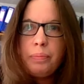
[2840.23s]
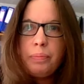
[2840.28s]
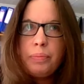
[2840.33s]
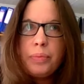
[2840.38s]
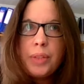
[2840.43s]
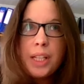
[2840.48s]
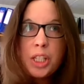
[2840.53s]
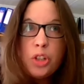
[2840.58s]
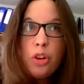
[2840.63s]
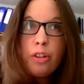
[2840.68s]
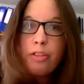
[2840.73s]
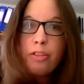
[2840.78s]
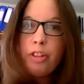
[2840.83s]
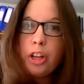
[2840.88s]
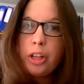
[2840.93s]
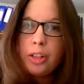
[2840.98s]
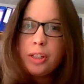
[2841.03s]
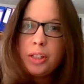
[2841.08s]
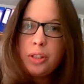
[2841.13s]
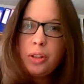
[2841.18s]
is not
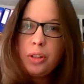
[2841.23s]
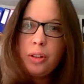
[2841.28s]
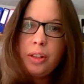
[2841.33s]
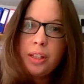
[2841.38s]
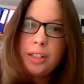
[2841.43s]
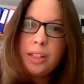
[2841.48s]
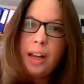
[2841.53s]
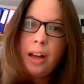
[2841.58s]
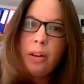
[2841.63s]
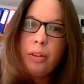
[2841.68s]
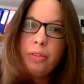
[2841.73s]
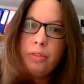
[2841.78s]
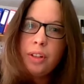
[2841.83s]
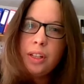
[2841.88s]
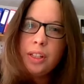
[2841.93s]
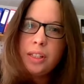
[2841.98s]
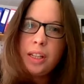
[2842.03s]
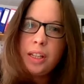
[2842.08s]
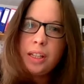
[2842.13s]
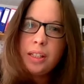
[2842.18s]
focused on the self.
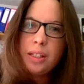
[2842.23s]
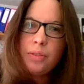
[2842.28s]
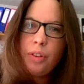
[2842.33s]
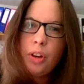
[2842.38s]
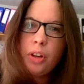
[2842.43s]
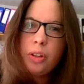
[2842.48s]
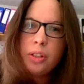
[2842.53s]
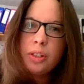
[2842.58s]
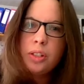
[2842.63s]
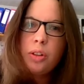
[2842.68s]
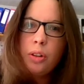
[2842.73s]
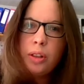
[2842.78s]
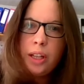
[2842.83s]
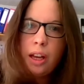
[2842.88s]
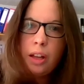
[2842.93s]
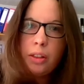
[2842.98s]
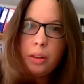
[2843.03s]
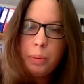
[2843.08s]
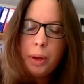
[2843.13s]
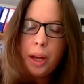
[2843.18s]
It's focused on the
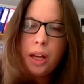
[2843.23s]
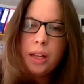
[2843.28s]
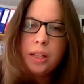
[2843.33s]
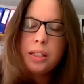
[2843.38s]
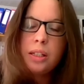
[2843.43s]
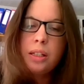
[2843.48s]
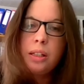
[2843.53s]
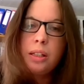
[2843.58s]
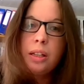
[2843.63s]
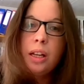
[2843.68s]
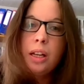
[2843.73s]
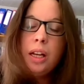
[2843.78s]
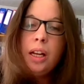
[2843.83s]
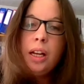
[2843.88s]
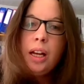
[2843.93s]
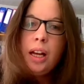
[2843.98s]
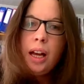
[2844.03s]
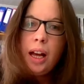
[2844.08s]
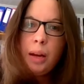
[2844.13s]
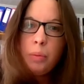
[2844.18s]
other person
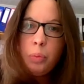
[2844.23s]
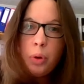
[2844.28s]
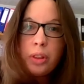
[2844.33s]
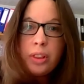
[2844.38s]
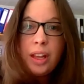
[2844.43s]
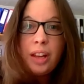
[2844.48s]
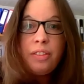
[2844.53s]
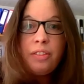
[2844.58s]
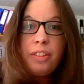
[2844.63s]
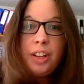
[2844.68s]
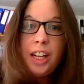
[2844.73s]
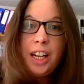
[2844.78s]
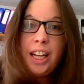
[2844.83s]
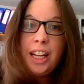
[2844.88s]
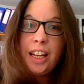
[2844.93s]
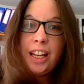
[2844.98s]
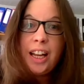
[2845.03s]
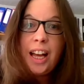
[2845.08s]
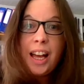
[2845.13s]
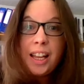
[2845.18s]
and what they're
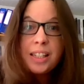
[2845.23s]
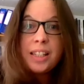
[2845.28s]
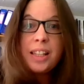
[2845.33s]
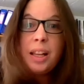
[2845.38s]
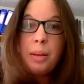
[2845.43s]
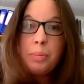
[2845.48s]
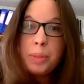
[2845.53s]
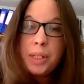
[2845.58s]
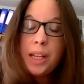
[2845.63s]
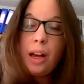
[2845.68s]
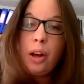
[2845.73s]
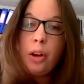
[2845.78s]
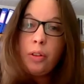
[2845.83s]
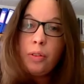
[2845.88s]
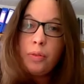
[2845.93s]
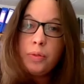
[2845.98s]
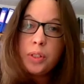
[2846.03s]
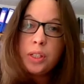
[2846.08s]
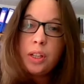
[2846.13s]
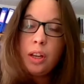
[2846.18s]
feeling as
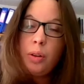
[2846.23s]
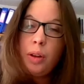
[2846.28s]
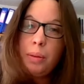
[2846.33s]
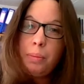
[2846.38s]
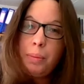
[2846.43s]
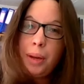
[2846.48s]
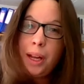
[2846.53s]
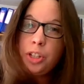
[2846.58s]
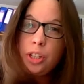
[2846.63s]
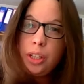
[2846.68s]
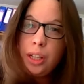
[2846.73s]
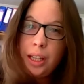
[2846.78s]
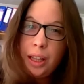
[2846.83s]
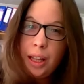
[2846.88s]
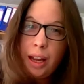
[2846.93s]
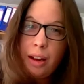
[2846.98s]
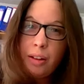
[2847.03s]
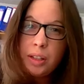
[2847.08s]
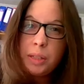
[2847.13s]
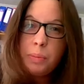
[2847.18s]
themselves. So imagining
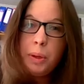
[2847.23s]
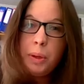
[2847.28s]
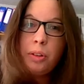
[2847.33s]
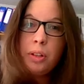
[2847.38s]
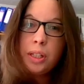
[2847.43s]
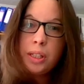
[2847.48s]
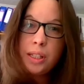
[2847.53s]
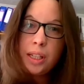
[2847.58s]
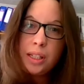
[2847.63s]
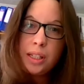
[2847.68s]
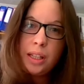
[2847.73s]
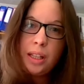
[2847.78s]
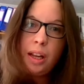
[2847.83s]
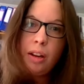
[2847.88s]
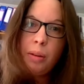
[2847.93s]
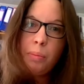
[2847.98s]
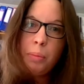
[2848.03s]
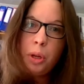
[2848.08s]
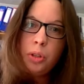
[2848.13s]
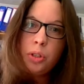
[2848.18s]
their experiences and their
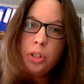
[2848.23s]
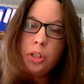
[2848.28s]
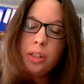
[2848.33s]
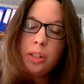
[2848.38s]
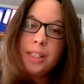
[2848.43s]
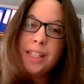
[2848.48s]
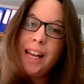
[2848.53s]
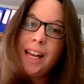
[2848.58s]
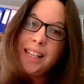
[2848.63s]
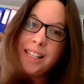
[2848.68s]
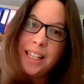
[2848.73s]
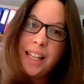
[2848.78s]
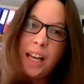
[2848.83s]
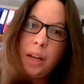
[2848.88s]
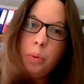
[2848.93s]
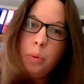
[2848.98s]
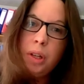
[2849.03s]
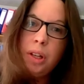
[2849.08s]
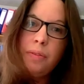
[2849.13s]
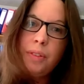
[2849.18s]
emotions as they
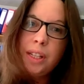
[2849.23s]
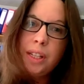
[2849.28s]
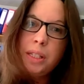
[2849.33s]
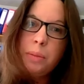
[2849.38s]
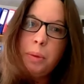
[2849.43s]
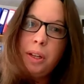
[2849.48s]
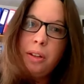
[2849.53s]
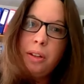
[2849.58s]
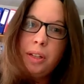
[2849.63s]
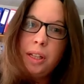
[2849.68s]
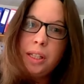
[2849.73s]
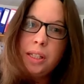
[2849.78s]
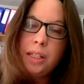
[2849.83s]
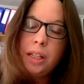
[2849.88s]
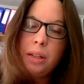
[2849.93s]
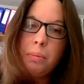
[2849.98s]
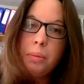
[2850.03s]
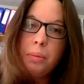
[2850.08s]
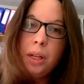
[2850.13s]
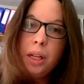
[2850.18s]
would have experienced
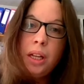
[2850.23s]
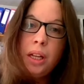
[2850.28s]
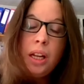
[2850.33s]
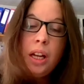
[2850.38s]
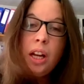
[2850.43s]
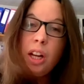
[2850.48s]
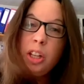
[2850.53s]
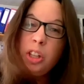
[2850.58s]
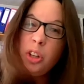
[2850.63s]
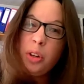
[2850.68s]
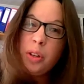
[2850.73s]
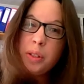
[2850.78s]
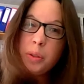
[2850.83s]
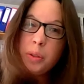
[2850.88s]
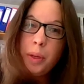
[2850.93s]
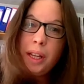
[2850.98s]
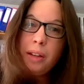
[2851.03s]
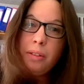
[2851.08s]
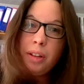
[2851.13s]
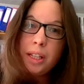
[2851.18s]
them, and not as
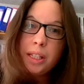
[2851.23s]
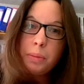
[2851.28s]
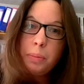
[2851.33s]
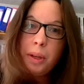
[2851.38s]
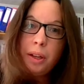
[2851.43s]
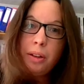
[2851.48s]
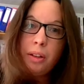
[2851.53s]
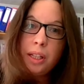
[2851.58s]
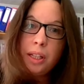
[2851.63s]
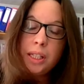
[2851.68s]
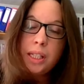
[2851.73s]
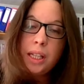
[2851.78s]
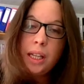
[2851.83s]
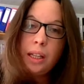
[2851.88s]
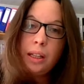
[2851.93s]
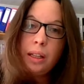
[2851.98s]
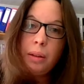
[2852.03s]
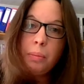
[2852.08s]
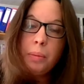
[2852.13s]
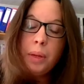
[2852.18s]
we are
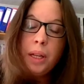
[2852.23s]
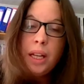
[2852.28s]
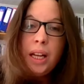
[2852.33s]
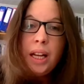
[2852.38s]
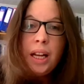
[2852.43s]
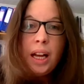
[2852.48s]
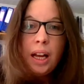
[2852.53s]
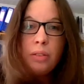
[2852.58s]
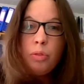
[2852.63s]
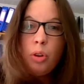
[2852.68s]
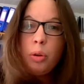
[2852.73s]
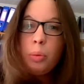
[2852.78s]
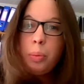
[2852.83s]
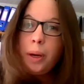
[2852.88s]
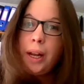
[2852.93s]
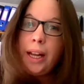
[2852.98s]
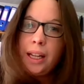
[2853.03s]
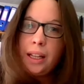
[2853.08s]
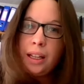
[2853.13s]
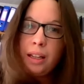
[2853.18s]
experiencing them. And
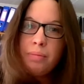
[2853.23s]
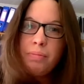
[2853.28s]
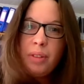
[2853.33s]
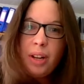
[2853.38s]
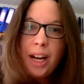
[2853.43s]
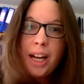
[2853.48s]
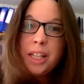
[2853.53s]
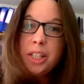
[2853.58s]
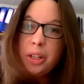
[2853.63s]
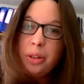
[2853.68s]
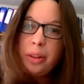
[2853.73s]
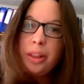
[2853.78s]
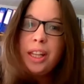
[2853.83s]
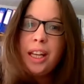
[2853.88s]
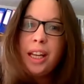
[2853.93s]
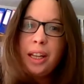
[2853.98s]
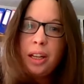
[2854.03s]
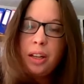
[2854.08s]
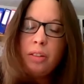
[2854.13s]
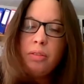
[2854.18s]
role-playing, I don't
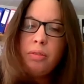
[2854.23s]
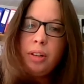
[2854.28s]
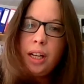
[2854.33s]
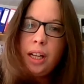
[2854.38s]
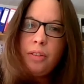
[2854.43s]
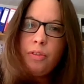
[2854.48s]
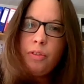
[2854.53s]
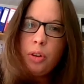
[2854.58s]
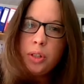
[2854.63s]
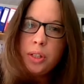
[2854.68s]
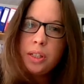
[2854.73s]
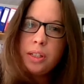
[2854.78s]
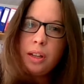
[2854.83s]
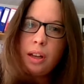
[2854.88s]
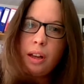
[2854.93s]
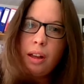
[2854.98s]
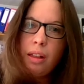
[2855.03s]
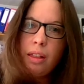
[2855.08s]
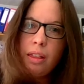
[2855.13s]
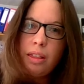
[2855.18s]
think, can really
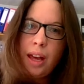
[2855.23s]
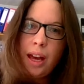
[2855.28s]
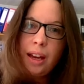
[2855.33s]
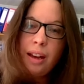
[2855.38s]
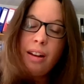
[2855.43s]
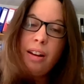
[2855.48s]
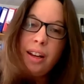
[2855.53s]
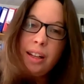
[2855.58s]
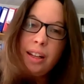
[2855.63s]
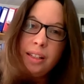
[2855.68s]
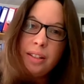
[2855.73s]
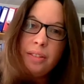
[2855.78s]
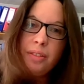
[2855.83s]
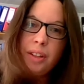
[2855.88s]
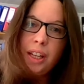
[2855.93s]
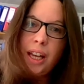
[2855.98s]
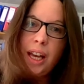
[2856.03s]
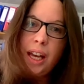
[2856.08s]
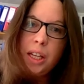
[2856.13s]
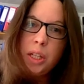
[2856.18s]
foster that kind of
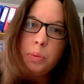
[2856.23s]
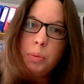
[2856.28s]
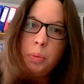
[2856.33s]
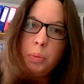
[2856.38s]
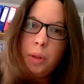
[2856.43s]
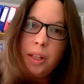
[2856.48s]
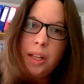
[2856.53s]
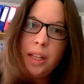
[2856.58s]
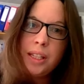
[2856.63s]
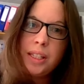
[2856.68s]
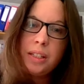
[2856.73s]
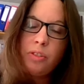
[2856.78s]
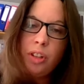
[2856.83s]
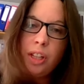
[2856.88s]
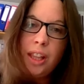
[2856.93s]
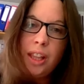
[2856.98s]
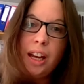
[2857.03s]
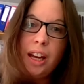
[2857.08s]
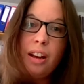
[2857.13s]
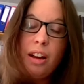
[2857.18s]
engagement with history,
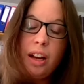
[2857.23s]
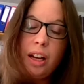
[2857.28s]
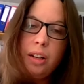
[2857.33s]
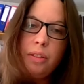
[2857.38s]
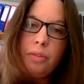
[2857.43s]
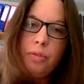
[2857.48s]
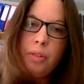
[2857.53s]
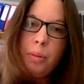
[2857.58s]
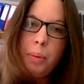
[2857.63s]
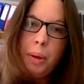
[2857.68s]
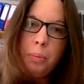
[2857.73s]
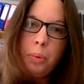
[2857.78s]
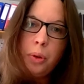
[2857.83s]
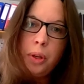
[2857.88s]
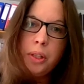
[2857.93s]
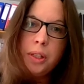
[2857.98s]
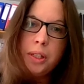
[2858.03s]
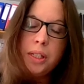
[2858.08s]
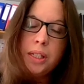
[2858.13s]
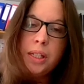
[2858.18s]
that kind of
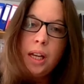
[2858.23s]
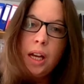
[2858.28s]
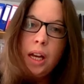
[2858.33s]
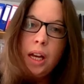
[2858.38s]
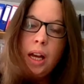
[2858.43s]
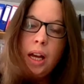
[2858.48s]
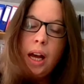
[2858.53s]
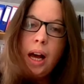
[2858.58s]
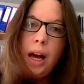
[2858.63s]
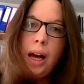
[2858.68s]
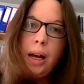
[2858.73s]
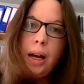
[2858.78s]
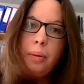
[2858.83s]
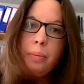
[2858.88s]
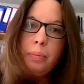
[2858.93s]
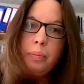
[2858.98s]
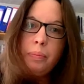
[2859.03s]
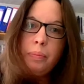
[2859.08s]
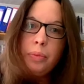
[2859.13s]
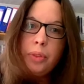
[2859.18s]
remembrance,
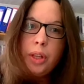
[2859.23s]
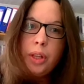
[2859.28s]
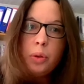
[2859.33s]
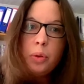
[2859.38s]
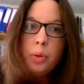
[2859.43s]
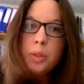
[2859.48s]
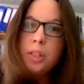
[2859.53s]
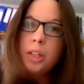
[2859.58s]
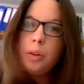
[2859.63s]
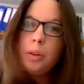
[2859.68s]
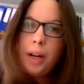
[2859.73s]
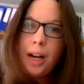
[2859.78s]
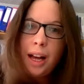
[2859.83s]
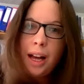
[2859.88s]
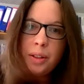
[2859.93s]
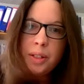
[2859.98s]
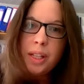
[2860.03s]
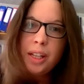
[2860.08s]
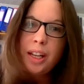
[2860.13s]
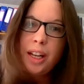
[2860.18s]
that also
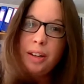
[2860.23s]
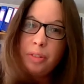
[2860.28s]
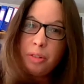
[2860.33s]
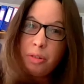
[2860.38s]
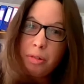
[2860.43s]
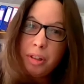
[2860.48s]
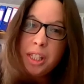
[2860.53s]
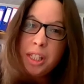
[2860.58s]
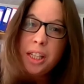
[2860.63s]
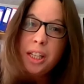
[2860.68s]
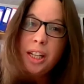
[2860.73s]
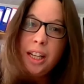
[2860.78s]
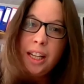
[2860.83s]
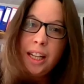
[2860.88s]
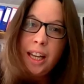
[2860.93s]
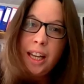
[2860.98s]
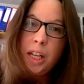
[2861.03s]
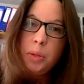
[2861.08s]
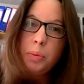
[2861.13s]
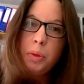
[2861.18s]
allows a kind of critical
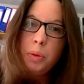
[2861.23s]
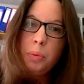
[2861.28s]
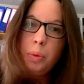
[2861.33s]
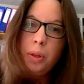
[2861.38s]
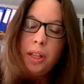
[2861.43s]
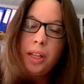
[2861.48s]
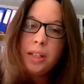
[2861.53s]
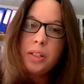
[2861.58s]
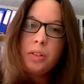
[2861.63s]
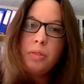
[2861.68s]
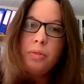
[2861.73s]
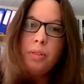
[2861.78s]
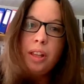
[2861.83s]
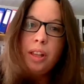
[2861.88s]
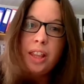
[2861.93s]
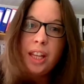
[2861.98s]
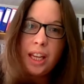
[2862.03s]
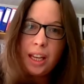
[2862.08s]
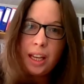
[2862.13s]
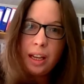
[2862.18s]
engagement with history,
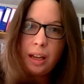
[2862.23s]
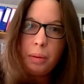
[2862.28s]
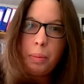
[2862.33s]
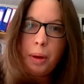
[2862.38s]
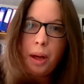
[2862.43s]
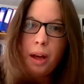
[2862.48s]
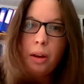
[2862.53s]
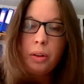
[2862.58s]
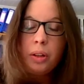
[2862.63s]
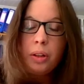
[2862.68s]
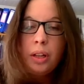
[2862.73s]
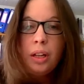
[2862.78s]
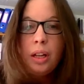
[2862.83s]
thinking about